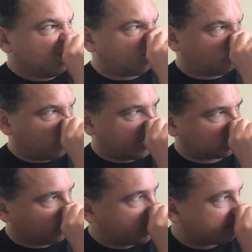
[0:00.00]

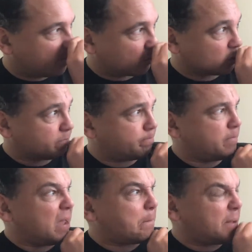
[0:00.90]
Crash went the bottles.
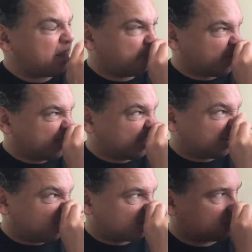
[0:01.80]
Beep, beep went the
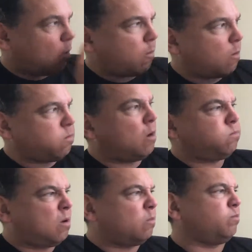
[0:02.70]
clock.
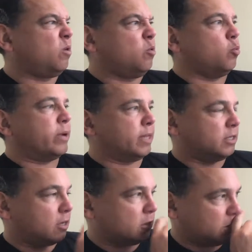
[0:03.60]
Went the
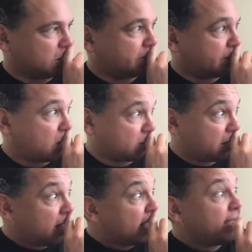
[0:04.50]
dogs on the block.
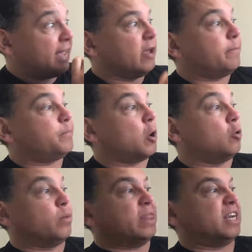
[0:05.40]

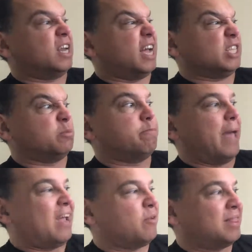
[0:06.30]
On went the lights.
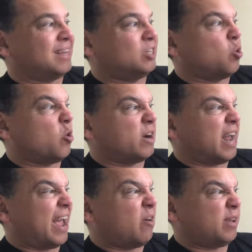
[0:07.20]
Bang went the door, and
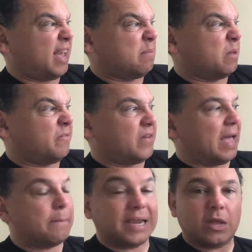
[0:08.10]
out came the
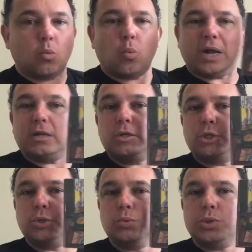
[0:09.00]
family. 1,
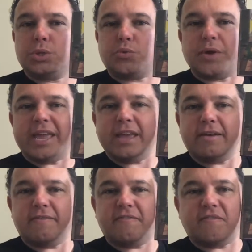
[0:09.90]
2, 3,
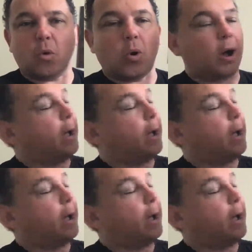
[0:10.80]
4.